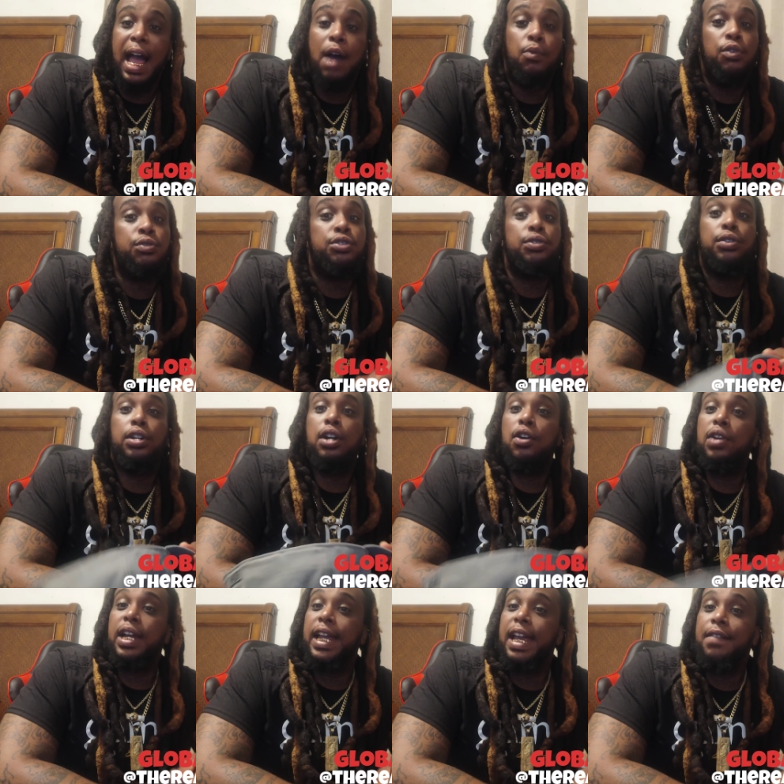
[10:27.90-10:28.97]
I want you to
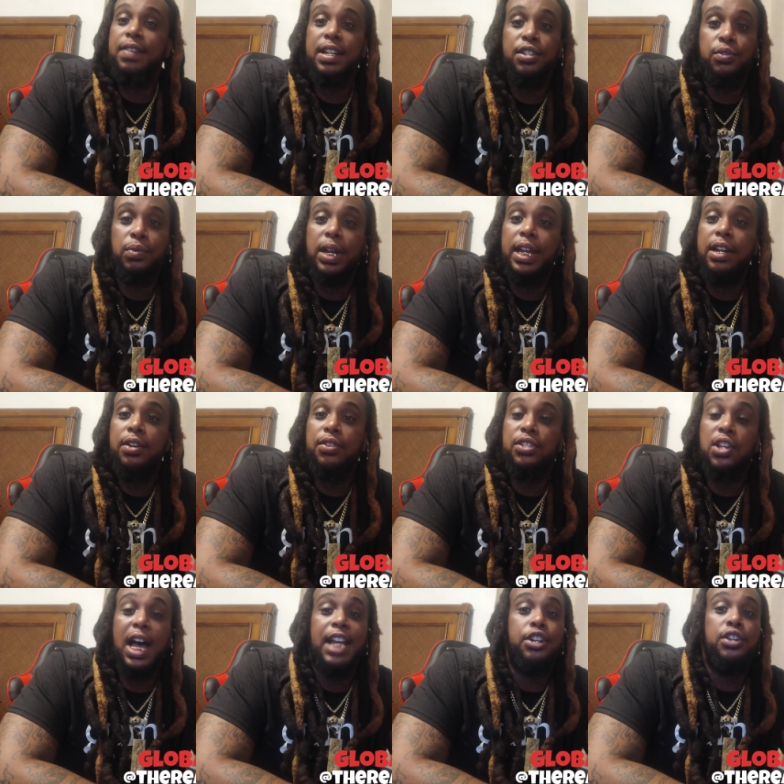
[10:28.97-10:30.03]
go to heaven as well.
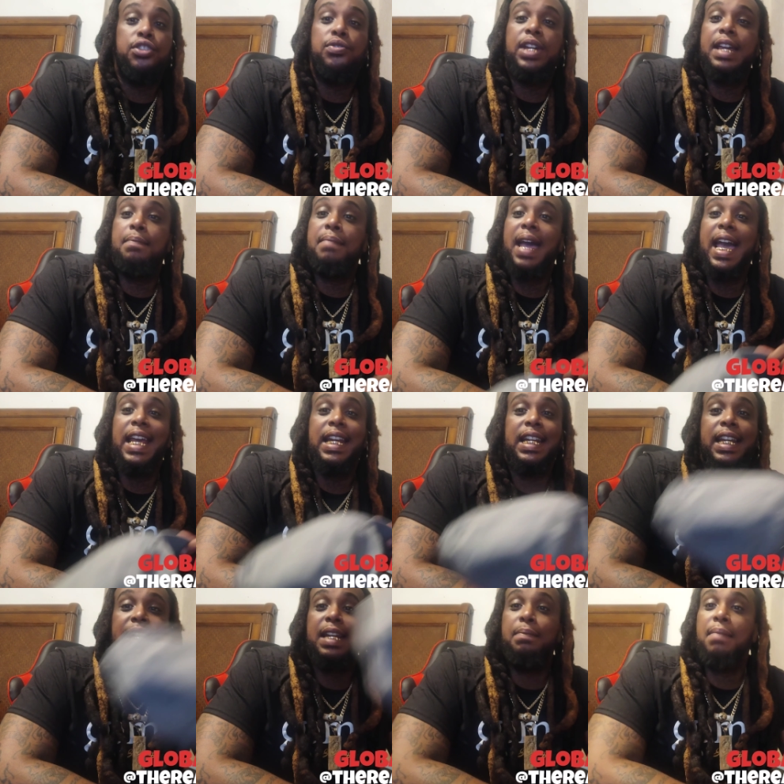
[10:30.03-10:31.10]
So I know you get mad
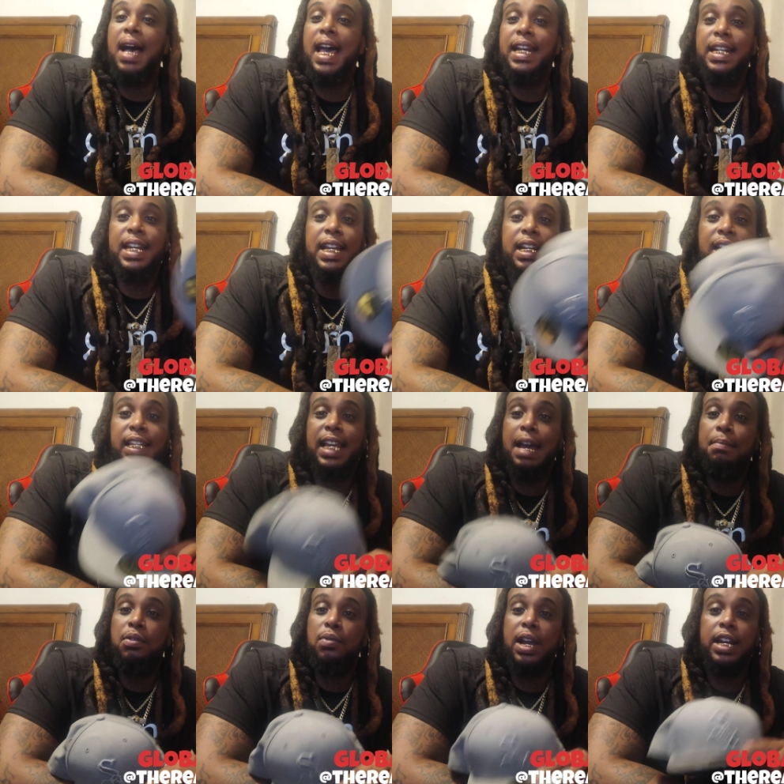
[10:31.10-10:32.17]
at anybody that
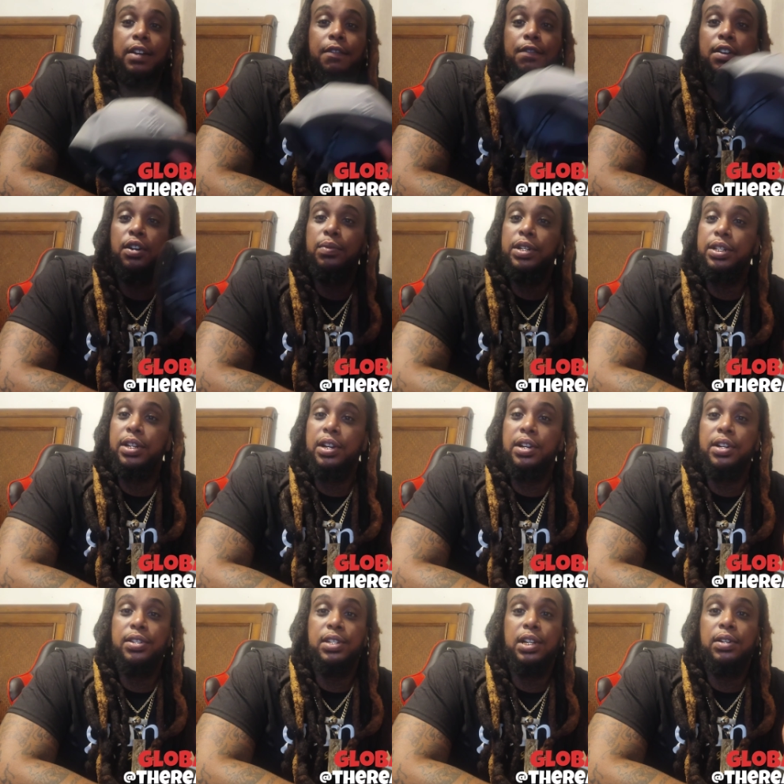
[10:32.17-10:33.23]
collaborate or fuck with
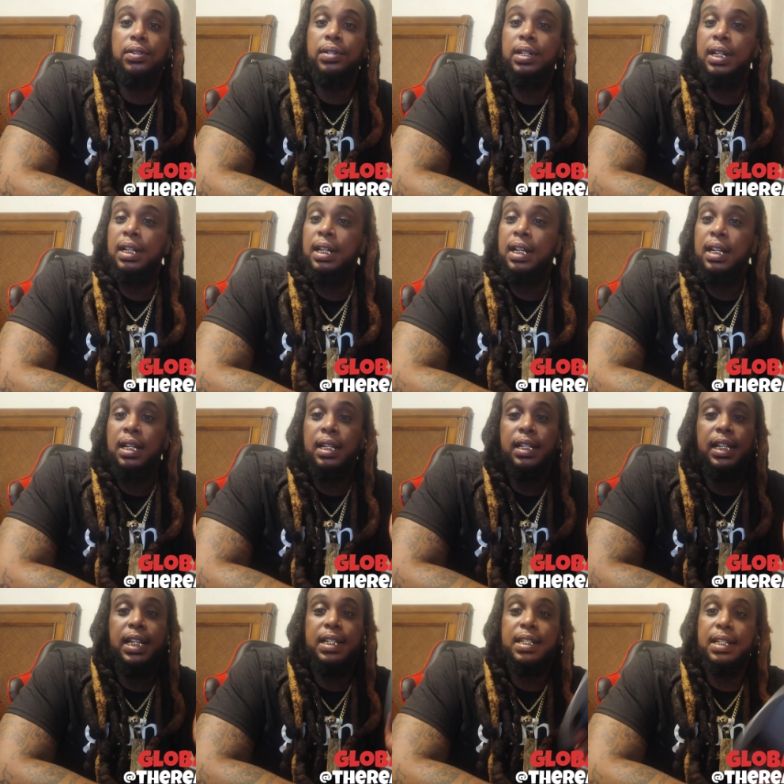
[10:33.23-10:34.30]
Durk. So
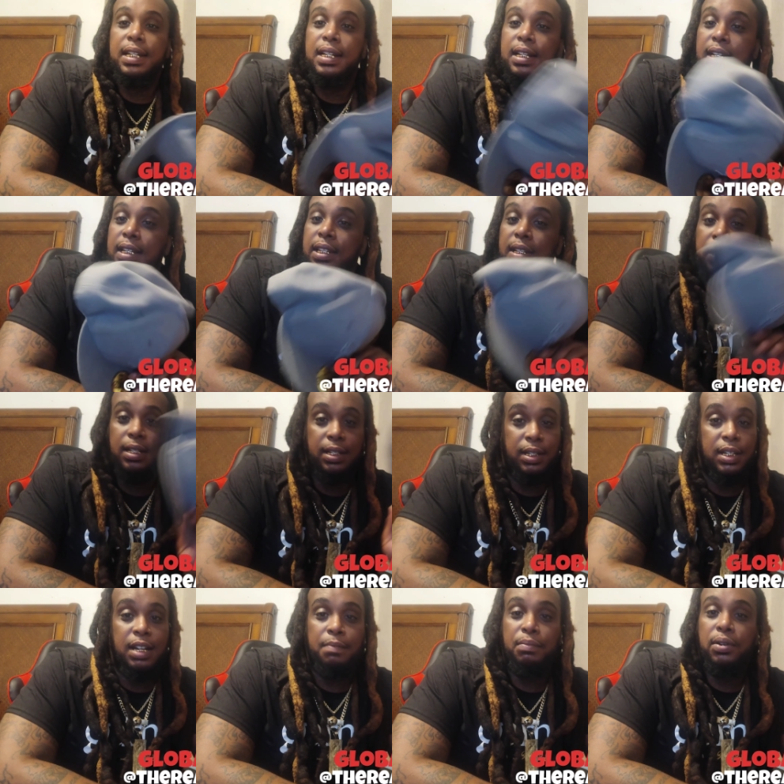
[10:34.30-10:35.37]
listen,
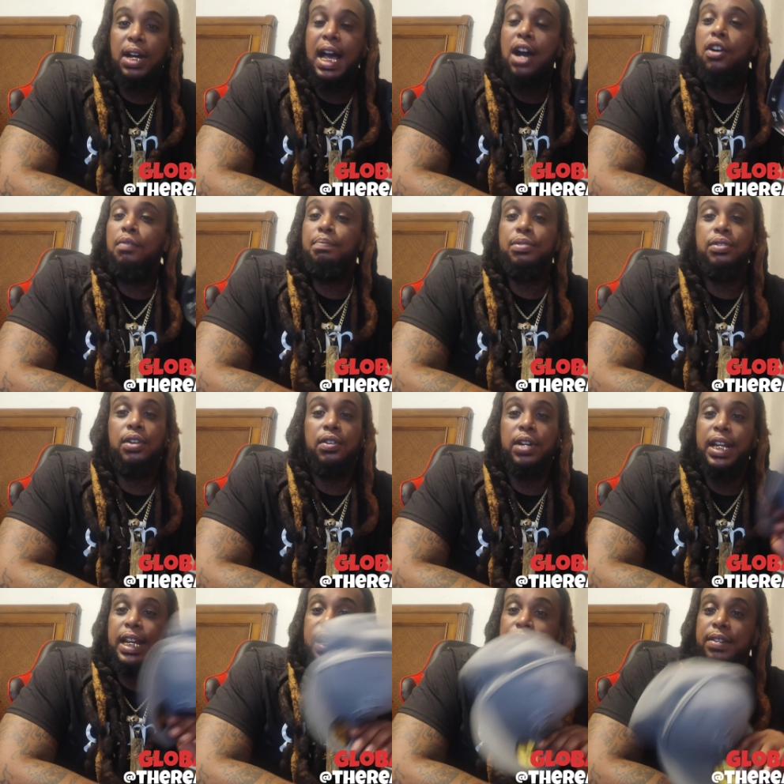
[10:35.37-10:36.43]
YoungBoy, I hope you
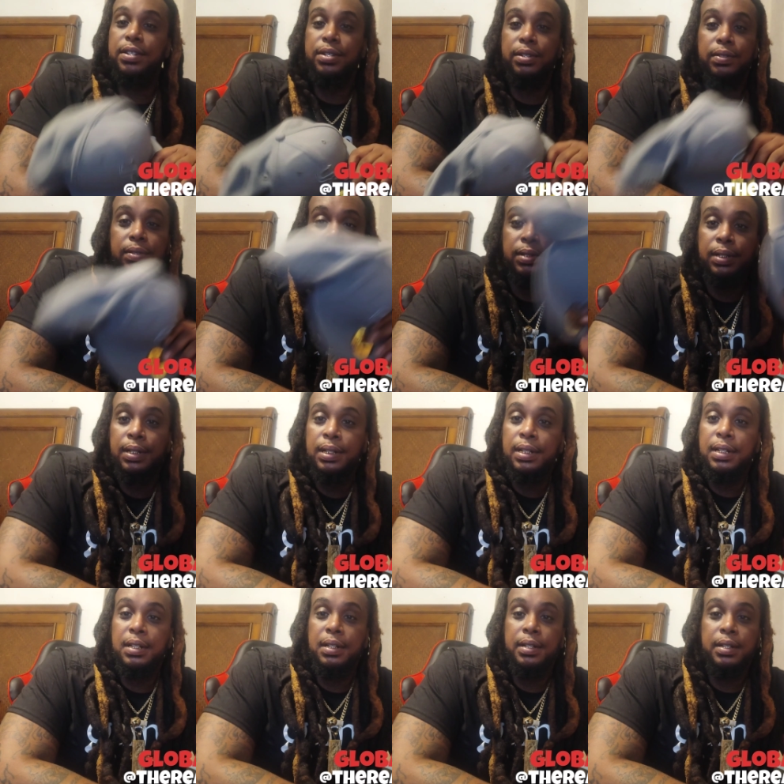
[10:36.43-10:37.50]
go to heaven too.
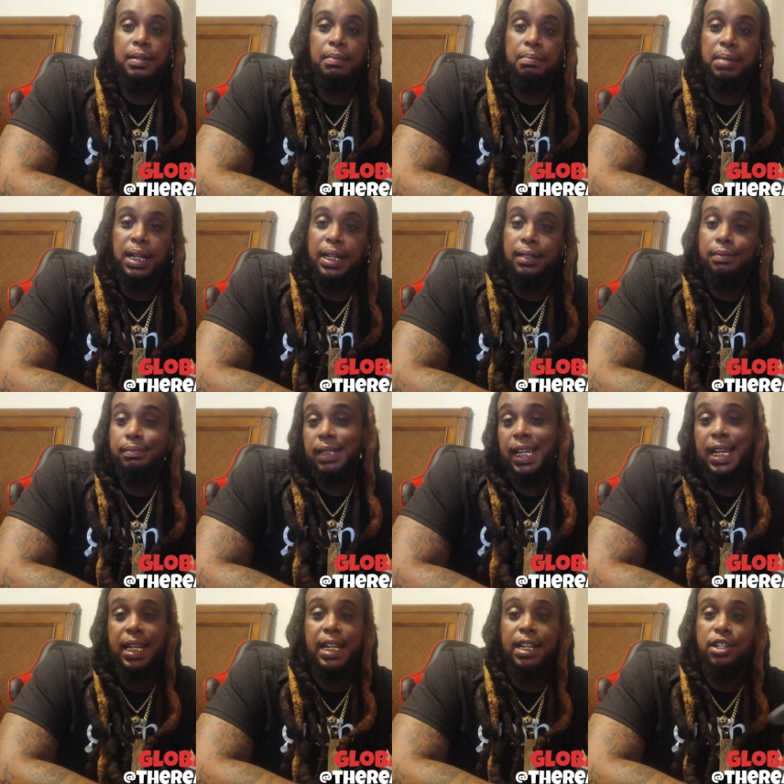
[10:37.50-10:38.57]
But
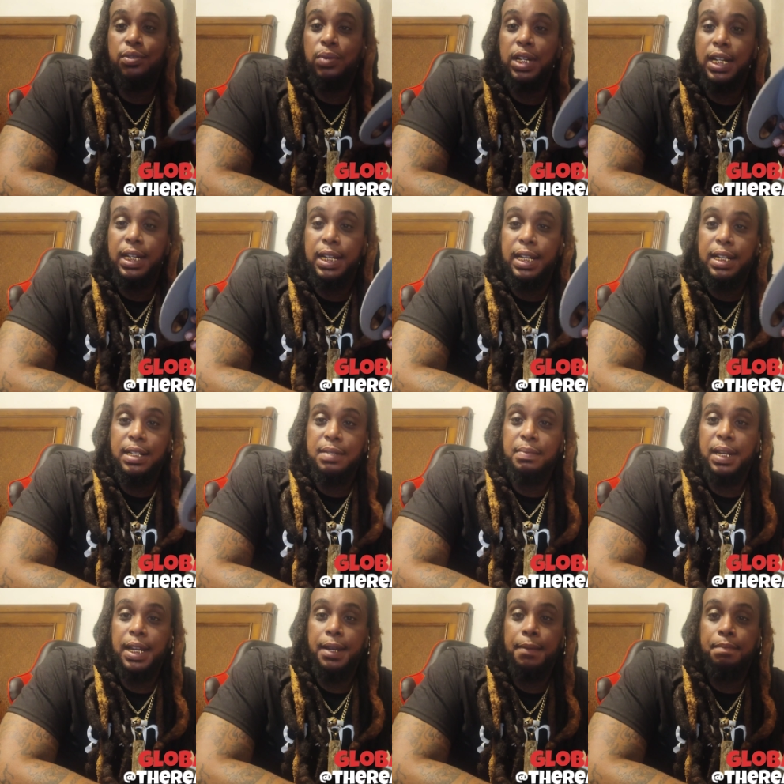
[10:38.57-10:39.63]
it is what it is,
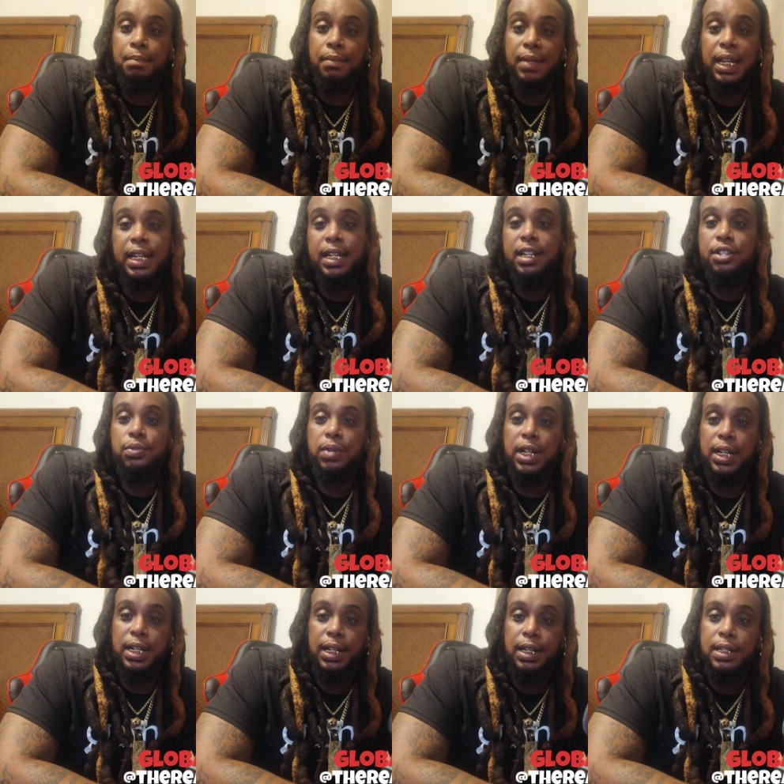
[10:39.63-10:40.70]
man. It is
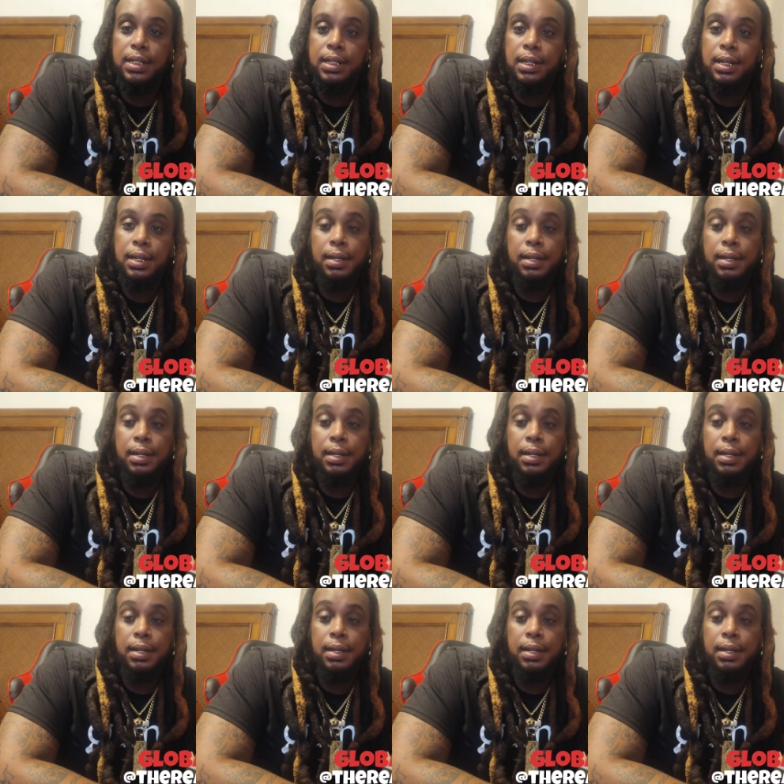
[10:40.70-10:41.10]
what it is.